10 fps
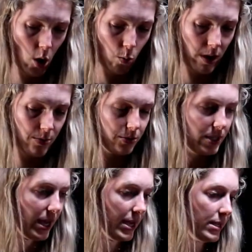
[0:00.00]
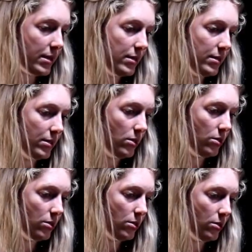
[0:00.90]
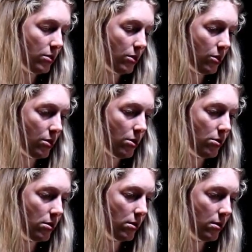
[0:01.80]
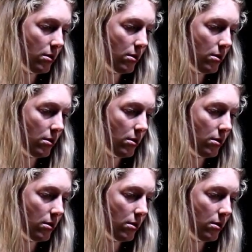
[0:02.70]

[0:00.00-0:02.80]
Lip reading: we will take log